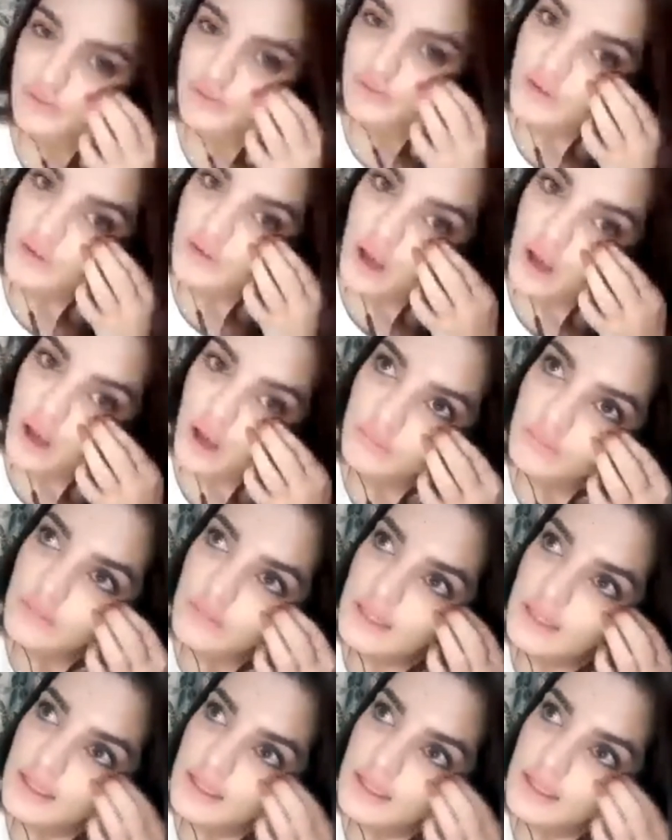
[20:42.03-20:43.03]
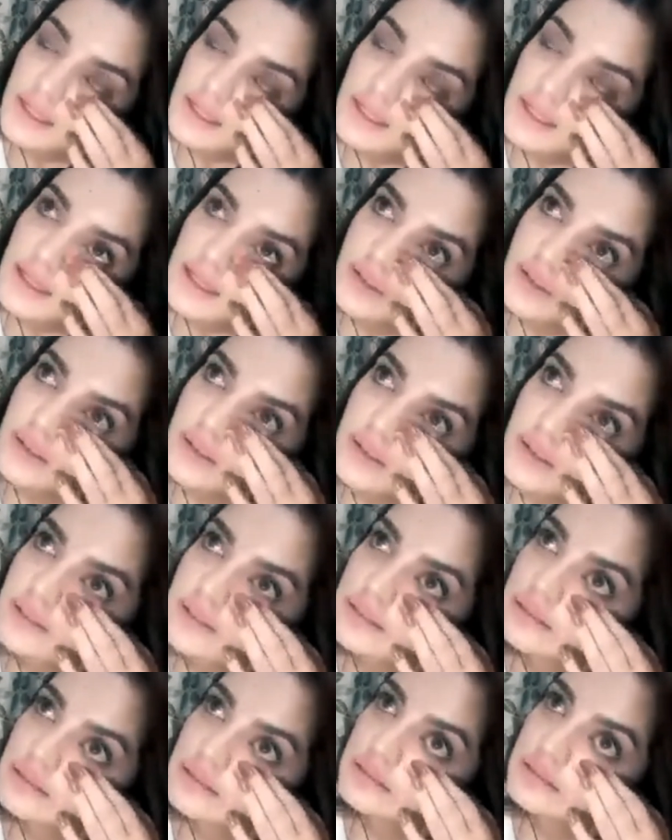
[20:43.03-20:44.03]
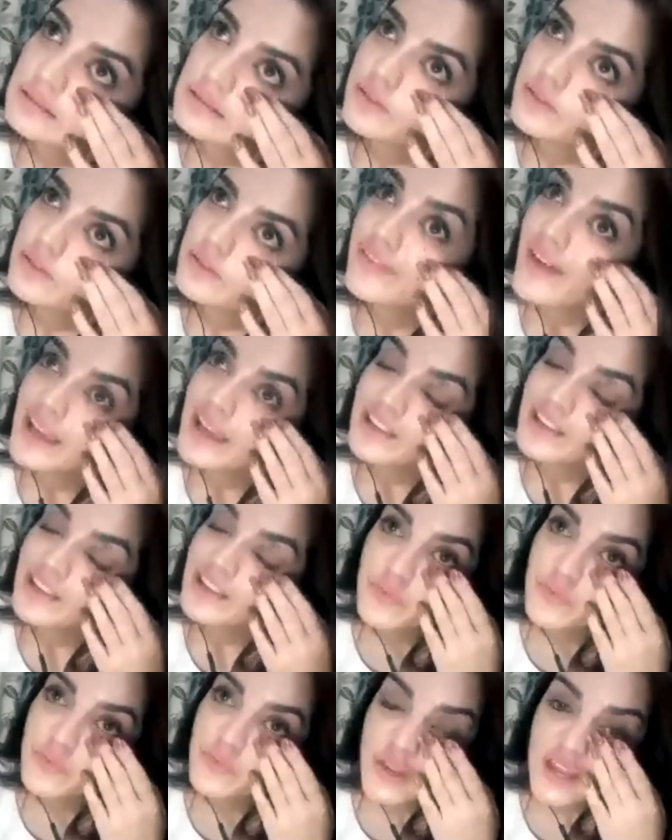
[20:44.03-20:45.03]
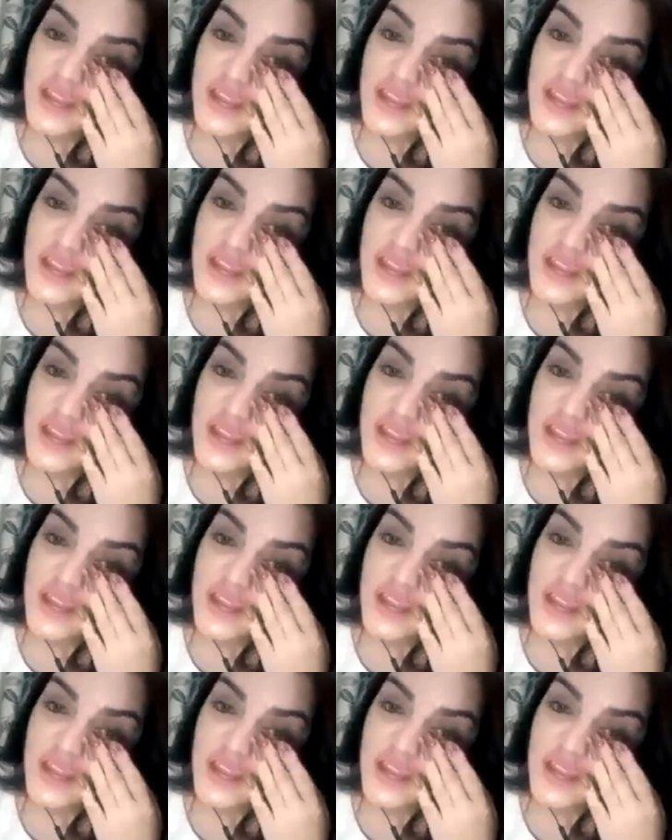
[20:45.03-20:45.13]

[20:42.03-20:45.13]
from 5 p.m.